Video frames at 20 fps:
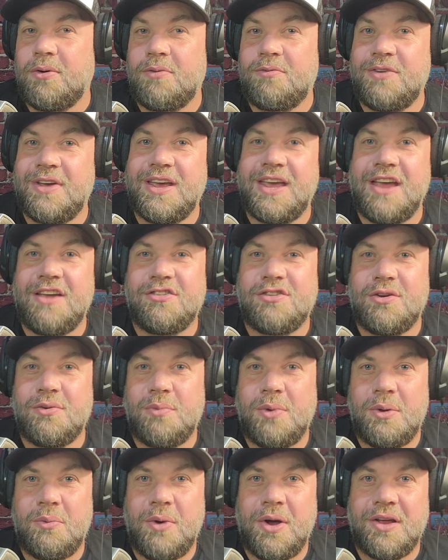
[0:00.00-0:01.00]
vacation.
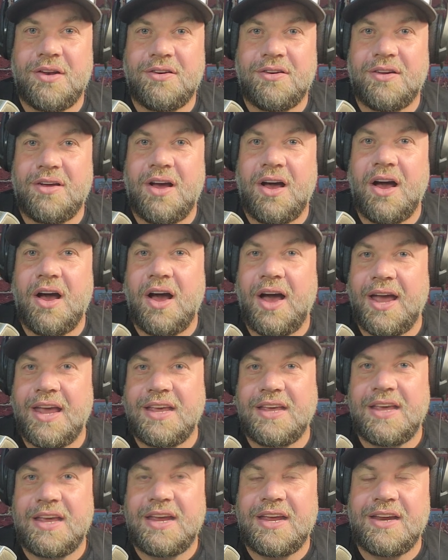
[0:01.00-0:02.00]
We went uh,
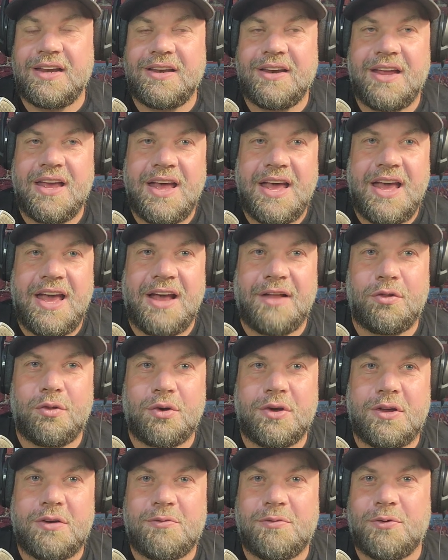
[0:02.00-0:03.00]
hiking and
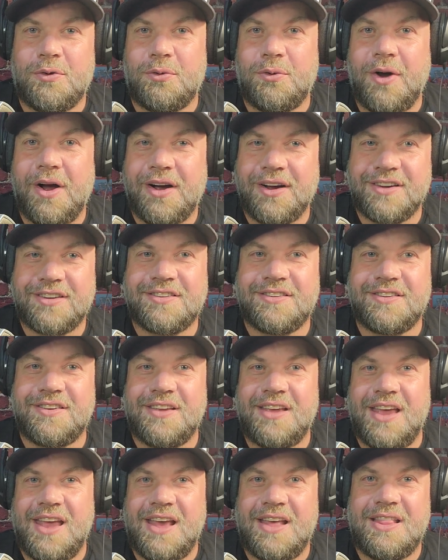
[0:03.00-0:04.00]
looking for
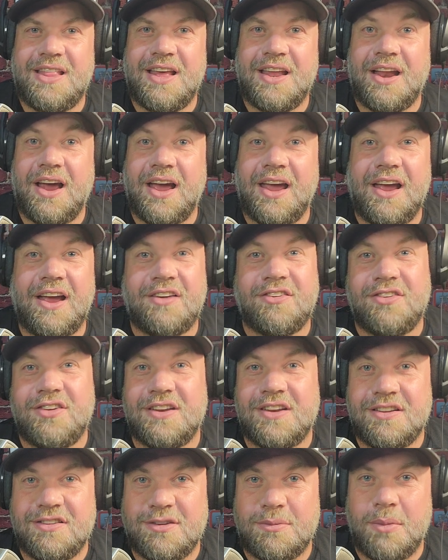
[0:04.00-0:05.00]
rocks, and then I actually
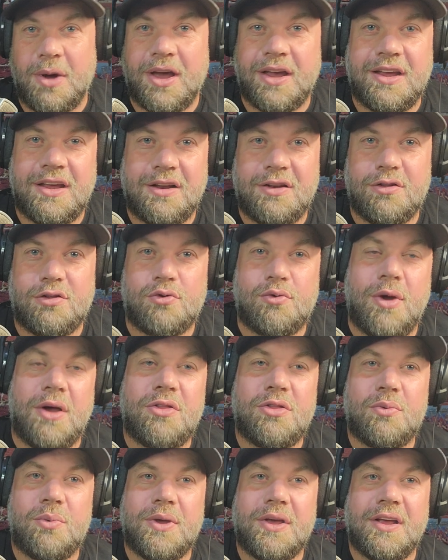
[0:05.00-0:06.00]
did some hiking
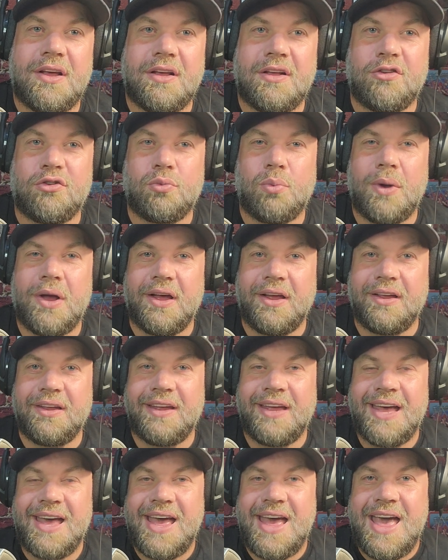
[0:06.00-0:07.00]
throughout the week as
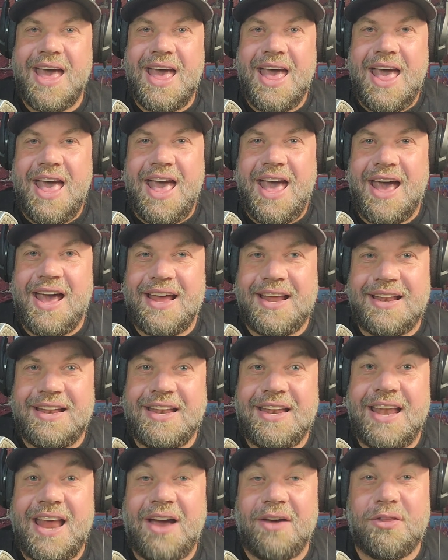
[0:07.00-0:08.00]
well.
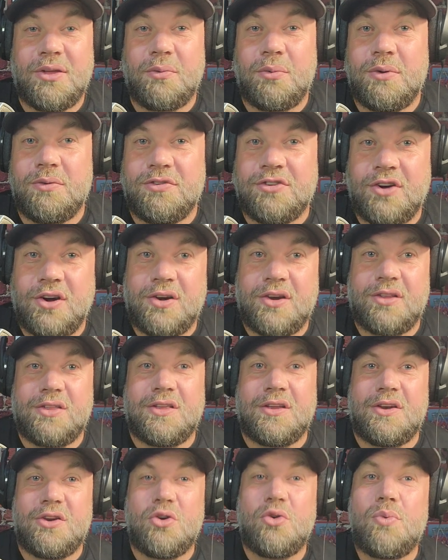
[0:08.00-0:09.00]
And now that we've started
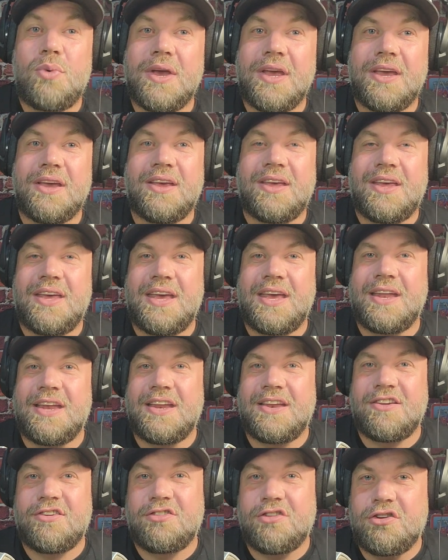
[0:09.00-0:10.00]
the new week, in
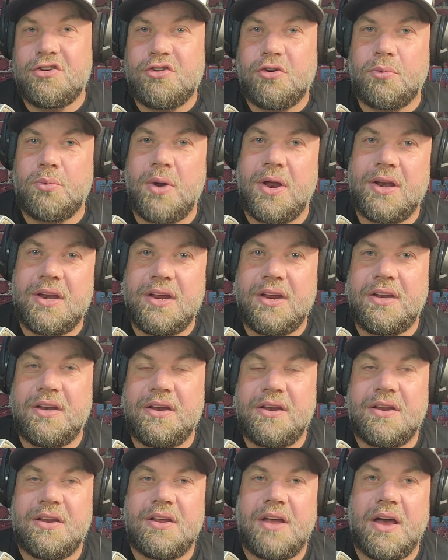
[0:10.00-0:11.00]
addition to
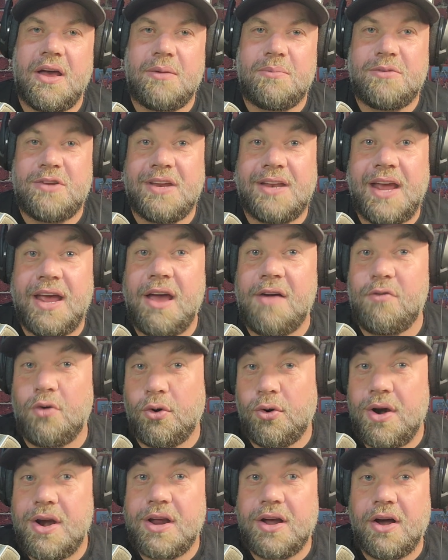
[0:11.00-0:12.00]
running, uh, today I've
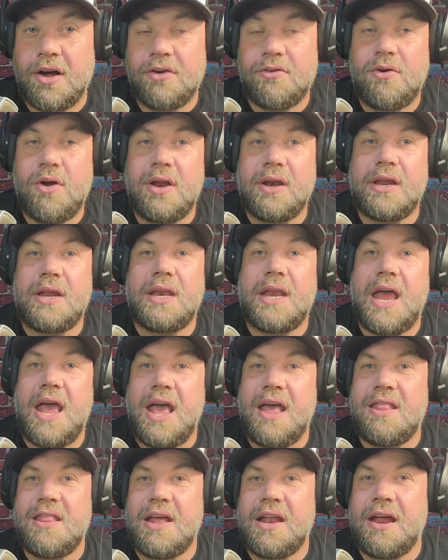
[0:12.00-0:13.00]
already gone running,
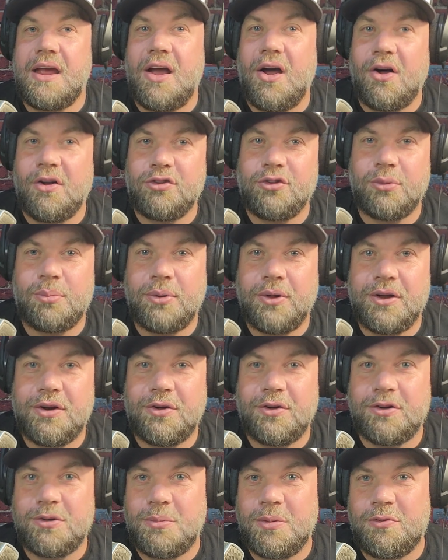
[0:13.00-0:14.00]
and then I also played
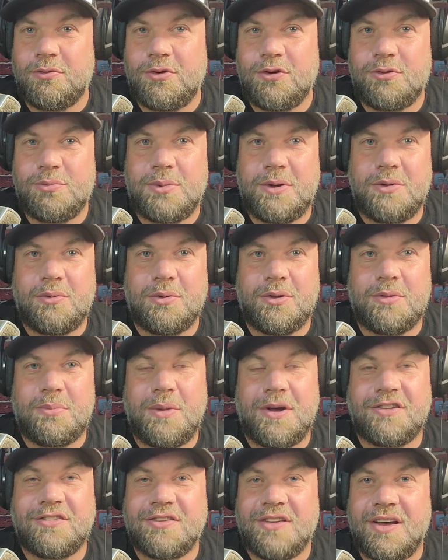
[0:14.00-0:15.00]
ultimate frisbee with
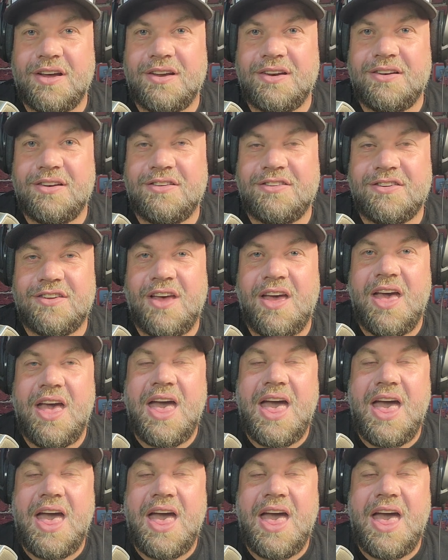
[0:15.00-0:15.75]
my sons